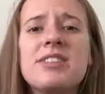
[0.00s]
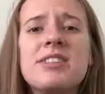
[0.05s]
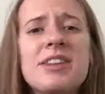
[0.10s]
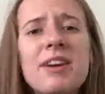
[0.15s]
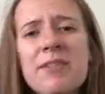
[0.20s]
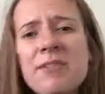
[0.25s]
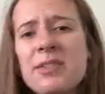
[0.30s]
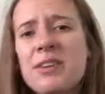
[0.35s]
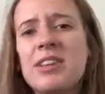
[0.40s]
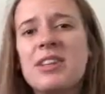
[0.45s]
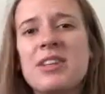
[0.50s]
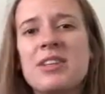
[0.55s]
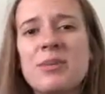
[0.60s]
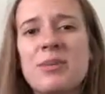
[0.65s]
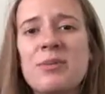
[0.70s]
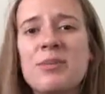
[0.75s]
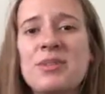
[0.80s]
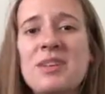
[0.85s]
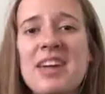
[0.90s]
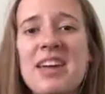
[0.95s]
Definitely
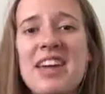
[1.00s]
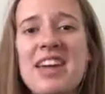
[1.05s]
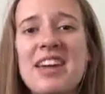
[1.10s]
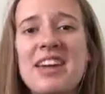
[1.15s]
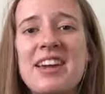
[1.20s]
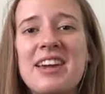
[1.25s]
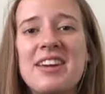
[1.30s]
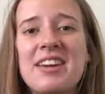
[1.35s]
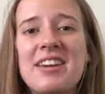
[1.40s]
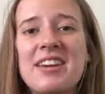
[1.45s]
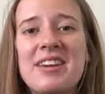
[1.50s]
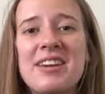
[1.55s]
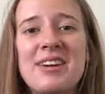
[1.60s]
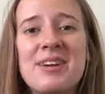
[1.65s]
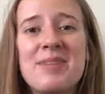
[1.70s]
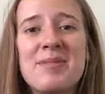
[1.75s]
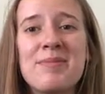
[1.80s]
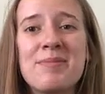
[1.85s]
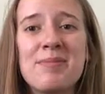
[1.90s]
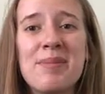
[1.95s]
don't take
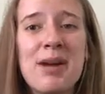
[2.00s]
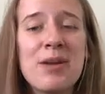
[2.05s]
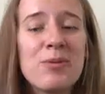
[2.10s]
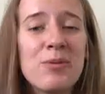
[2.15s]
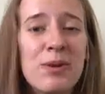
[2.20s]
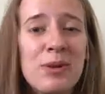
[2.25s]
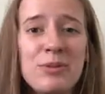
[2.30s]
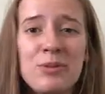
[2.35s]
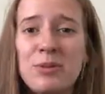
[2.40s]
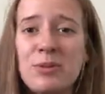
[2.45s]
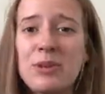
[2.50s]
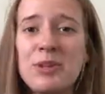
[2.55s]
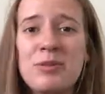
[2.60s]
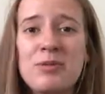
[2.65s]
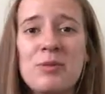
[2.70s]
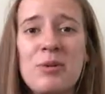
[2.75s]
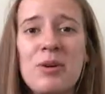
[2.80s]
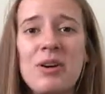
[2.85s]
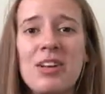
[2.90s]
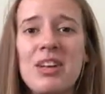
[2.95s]
my one word
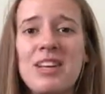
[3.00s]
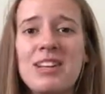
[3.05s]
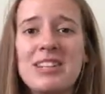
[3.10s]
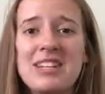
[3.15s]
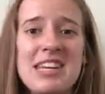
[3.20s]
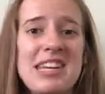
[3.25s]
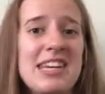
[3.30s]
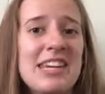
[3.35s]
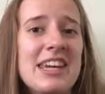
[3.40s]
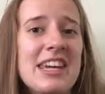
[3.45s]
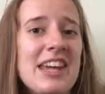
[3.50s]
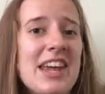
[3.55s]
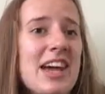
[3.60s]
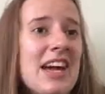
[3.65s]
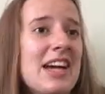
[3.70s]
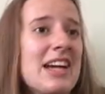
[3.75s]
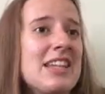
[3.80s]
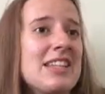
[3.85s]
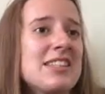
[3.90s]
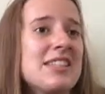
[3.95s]
for it and take it
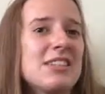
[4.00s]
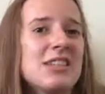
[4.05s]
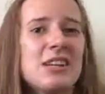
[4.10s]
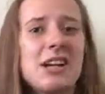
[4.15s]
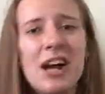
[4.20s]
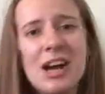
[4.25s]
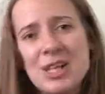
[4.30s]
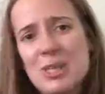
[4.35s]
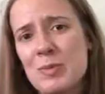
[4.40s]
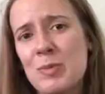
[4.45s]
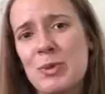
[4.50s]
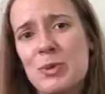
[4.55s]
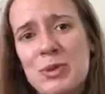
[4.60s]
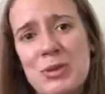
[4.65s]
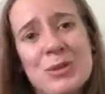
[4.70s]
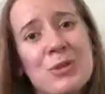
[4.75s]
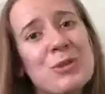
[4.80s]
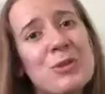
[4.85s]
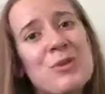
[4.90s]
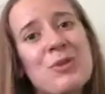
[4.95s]
as gospel
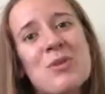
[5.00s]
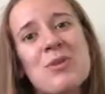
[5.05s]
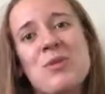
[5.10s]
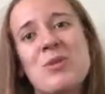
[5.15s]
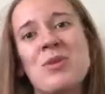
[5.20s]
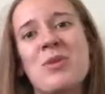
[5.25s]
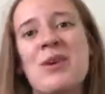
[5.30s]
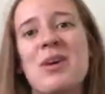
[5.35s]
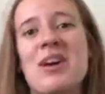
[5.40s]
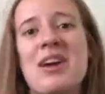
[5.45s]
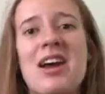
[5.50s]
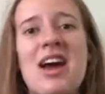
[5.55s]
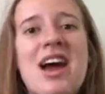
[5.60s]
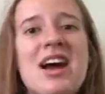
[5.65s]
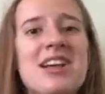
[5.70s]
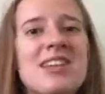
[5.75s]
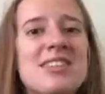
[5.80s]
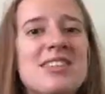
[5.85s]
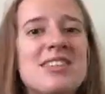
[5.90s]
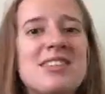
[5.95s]
truth or
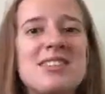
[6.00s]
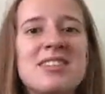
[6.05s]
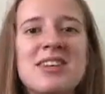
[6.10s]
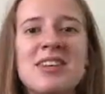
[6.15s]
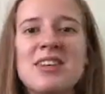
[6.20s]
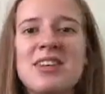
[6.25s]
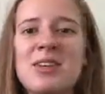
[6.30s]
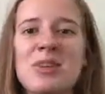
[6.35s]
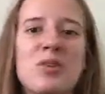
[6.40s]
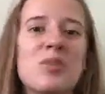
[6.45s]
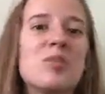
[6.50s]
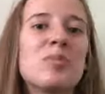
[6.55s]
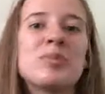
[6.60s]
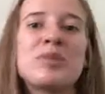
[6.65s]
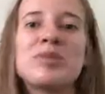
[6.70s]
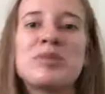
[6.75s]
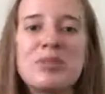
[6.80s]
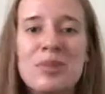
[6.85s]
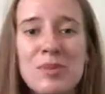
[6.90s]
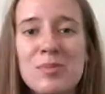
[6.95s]
as, a
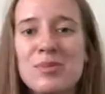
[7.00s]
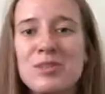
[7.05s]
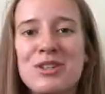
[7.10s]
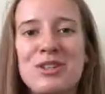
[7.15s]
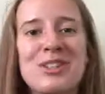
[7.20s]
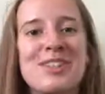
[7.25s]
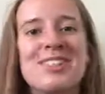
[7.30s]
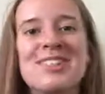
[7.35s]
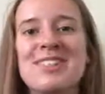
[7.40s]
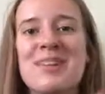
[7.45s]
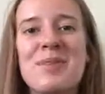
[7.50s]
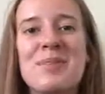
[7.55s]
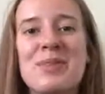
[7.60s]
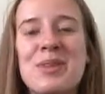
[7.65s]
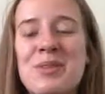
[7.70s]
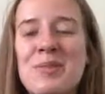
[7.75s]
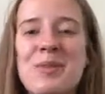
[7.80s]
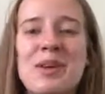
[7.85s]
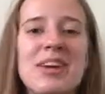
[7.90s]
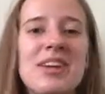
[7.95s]
prescription or
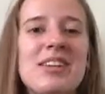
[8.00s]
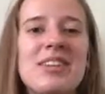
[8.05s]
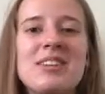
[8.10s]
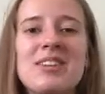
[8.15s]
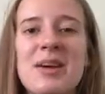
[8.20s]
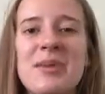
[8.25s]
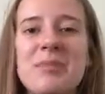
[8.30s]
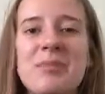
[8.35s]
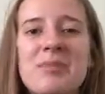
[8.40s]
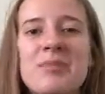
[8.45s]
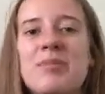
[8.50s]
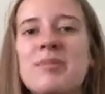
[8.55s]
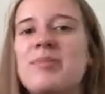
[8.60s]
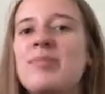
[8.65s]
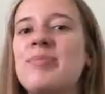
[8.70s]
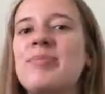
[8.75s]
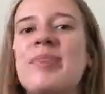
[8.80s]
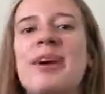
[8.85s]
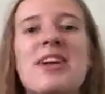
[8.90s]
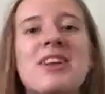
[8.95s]
something, because I'm
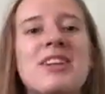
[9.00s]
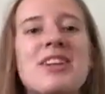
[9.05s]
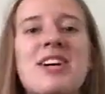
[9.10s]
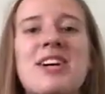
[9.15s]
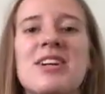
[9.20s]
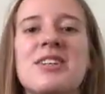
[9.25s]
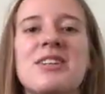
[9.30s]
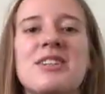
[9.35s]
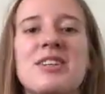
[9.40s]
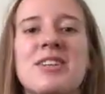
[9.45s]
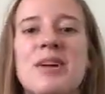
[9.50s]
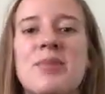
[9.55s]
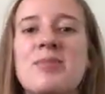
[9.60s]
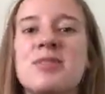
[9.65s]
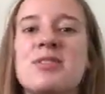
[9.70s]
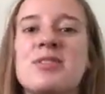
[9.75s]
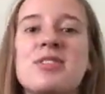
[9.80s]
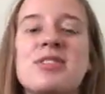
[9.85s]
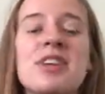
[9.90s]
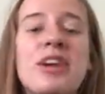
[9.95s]
not a doctor.
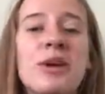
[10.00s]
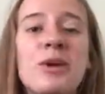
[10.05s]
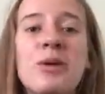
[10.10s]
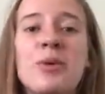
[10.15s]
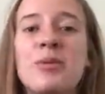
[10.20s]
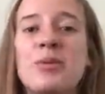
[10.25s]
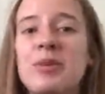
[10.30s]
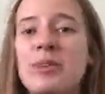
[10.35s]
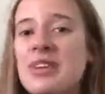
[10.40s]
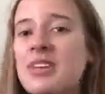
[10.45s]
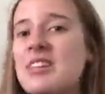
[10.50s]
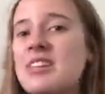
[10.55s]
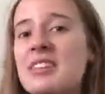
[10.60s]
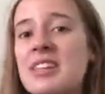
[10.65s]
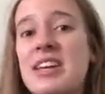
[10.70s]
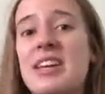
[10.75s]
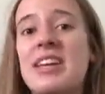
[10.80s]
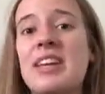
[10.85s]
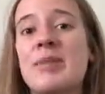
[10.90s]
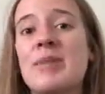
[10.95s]
I'm just really
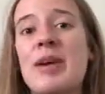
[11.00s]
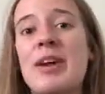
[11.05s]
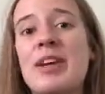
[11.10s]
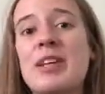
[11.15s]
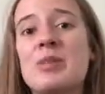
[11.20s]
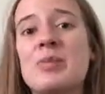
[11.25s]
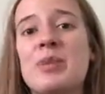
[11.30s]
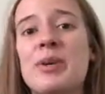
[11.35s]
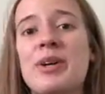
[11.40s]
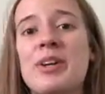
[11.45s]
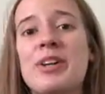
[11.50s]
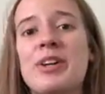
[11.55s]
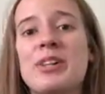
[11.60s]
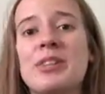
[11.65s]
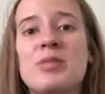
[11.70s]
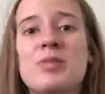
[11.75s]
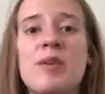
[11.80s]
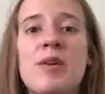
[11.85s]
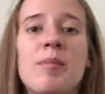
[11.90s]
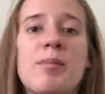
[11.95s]
stating my
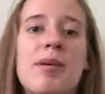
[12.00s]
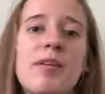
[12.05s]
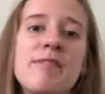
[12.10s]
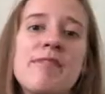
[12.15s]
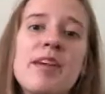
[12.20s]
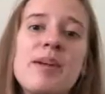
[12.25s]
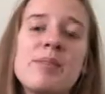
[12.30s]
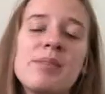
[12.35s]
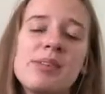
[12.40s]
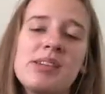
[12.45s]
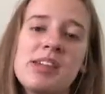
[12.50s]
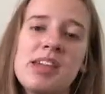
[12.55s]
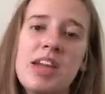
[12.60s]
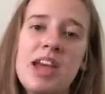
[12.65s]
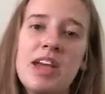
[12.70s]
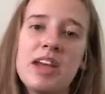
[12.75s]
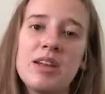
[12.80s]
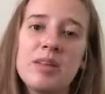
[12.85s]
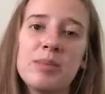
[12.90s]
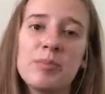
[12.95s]
experience from my family
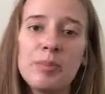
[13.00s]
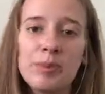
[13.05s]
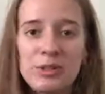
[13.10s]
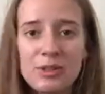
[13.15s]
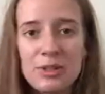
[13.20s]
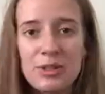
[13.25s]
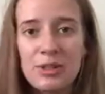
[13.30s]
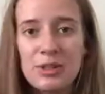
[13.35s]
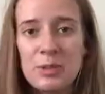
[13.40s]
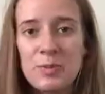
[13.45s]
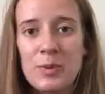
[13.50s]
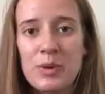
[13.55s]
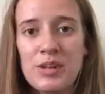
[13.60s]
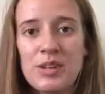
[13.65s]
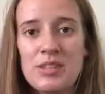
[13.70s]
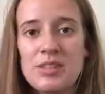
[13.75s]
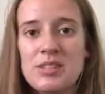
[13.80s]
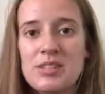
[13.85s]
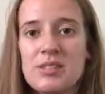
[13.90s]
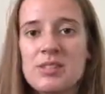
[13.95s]
and personal
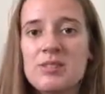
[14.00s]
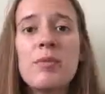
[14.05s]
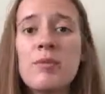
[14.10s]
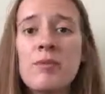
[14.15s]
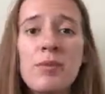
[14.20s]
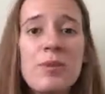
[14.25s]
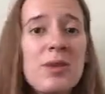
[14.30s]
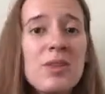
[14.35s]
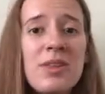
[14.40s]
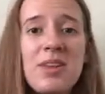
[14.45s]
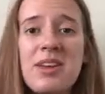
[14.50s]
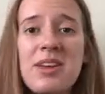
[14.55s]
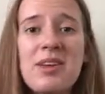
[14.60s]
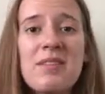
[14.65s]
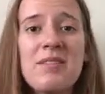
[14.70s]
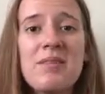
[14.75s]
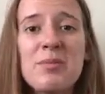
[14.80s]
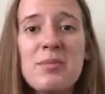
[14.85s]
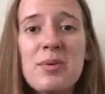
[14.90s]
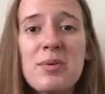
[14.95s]
experiences. Before they
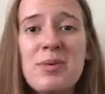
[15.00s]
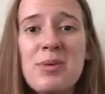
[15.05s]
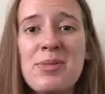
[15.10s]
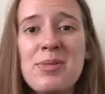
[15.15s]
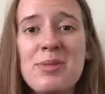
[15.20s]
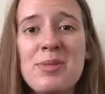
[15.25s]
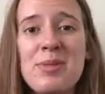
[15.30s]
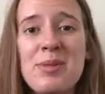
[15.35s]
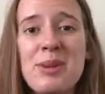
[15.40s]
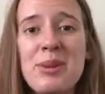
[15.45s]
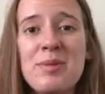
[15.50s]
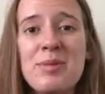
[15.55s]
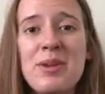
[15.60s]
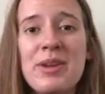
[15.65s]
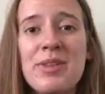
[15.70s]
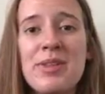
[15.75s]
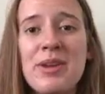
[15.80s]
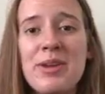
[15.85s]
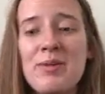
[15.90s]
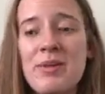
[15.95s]
even put me through
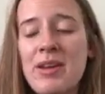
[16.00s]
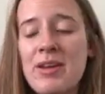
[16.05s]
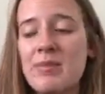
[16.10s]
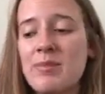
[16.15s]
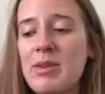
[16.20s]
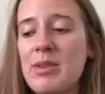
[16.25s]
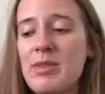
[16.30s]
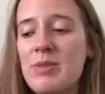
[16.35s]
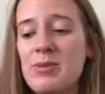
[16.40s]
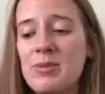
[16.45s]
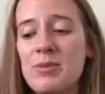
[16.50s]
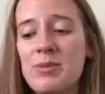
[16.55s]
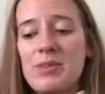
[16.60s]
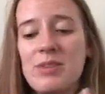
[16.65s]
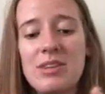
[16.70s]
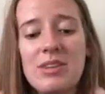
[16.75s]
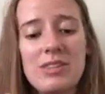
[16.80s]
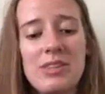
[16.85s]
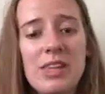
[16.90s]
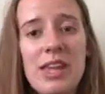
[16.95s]
therapy, they ran me through
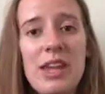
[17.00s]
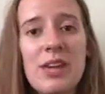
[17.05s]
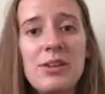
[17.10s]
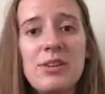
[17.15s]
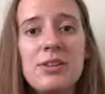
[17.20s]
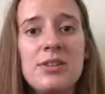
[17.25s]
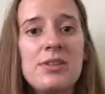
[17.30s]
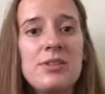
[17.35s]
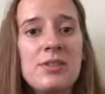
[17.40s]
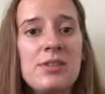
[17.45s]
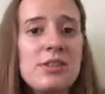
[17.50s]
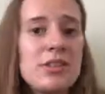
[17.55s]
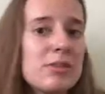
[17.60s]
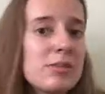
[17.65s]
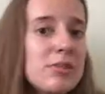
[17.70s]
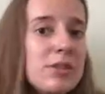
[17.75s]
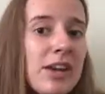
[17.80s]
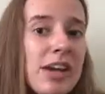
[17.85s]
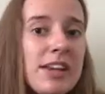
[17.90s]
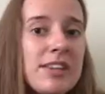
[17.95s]
these scanners for
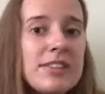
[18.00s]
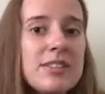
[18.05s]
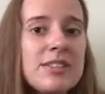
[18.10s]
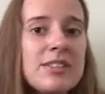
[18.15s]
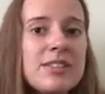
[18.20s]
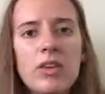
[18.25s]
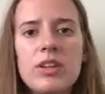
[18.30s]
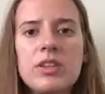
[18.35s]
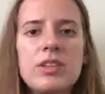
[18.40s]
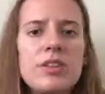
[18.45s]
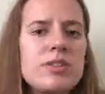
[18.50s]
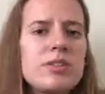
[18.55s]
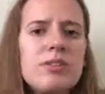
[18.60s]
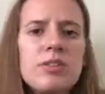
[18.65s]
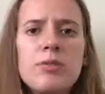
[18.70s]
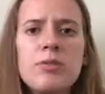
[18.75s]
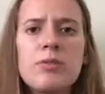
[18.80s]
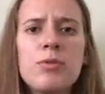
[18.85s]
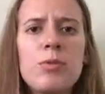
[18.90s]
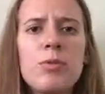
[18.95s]
some tests. They
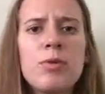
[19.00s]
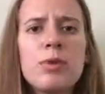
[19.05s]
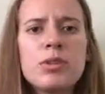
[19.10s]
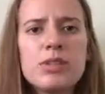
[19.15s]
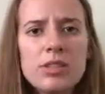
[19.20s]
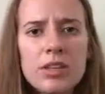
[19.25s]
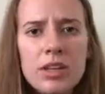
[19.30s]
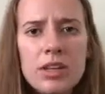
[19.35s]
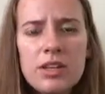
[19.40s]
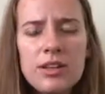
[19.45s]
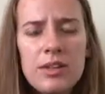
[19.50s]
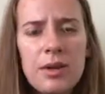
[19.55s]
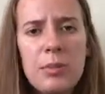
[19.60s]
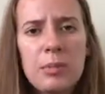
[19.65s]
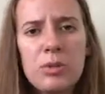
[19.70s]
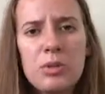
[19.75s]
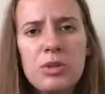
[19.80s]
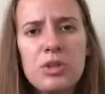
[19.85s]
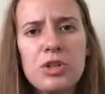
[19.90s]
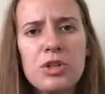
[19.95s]
tested for skin
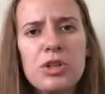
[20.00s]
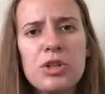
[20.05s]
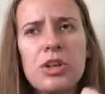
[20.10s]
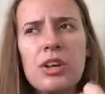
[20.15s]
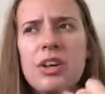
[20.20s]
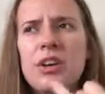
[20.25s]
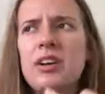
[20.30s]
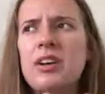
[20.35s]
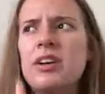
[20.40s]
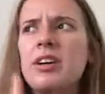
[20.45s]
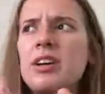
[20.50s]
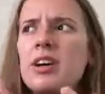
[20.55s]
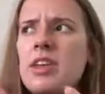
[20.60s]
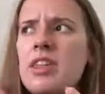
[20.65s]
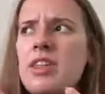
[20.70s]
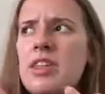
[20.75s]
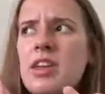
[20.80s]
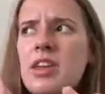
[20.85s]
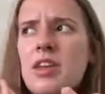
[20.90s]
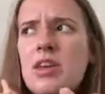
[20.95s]
temperature,
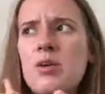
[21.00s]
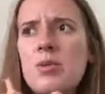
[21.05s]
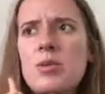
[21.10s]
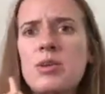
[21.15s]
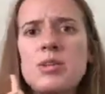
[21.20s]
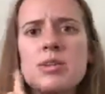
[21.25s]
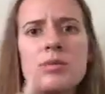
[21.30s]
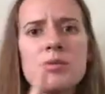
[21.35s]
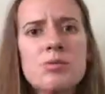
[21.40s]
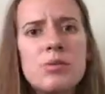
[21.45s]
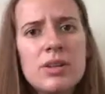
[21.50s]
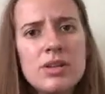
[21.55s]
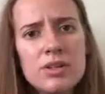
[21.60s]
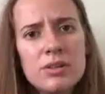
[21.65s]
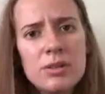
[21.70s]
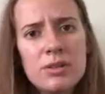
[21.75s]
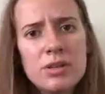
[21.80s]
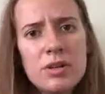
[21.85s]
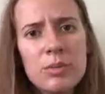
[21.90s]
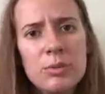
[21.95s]
I think it was
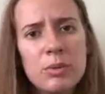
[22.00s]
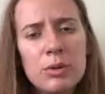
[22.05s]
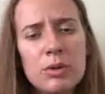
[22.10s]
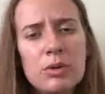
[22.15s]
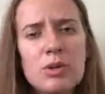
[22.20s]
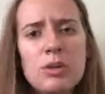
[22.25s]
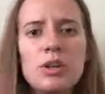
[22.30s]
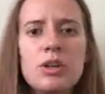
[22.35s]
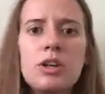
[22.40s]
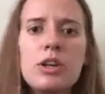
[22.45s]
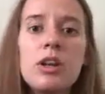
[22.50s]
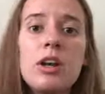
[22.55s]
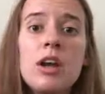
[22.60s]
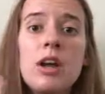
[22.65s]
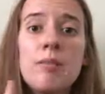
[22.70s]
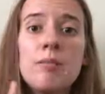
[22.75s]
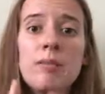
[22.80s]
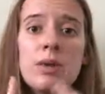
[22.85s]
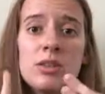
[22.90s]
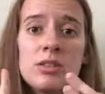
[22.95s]
muscle temperature,
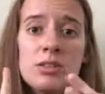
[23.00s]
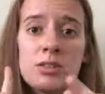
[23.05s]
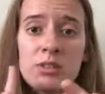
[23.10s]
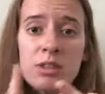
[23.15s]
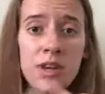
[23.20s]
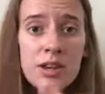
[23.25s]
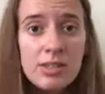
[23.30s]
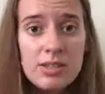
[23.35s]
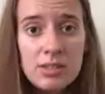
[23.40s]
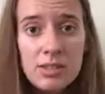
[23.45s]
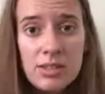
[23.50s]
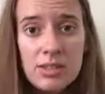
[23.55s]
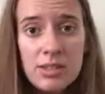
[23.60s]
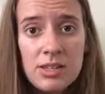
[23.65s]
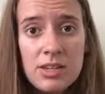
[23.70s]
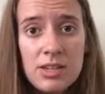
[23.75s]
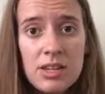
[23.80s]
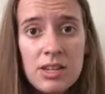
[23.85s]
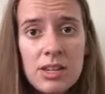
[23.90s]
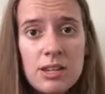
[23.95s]
muscle
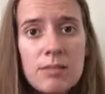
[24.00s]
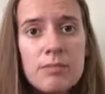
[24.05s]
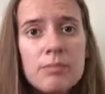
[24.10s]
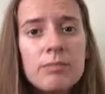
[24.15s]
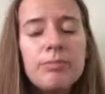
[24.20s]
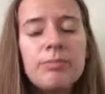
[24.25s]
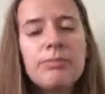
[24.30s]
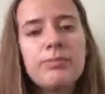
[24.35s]
toxicity,